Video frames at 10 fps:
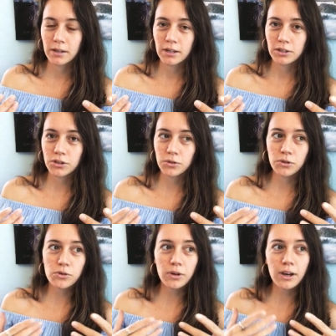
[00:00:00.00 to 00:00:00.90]
So
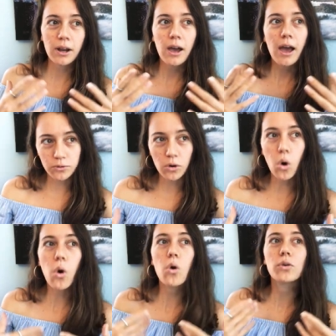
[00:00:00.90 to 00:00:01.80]
you could
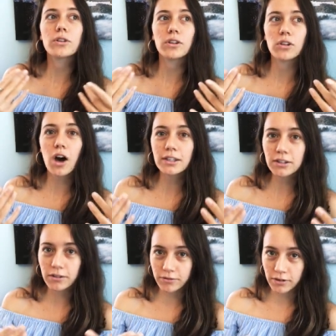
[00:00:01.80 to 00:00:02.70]
hold lots
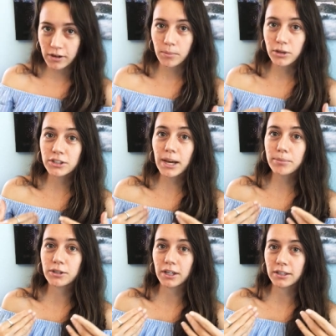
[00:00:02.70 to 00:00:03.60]
of
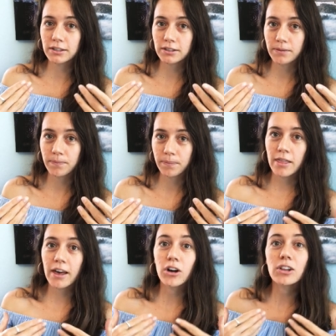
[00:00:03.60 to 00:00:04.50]
perceptions
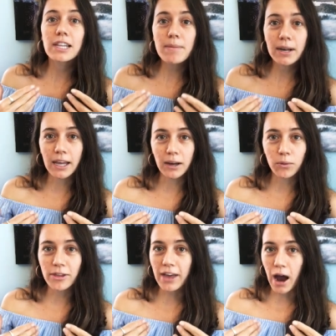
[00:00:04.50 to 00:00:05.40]
that are limiting
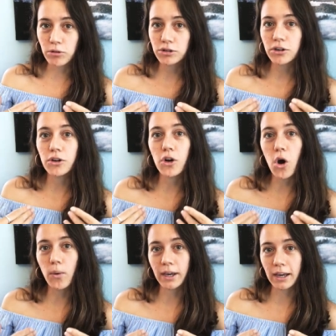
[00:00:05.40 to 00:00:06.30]
without
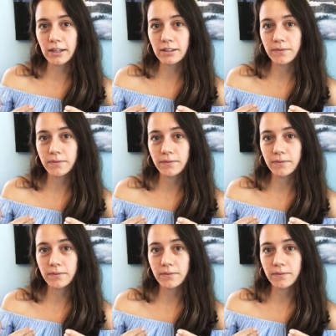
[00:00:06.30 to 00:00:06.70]
knowing it.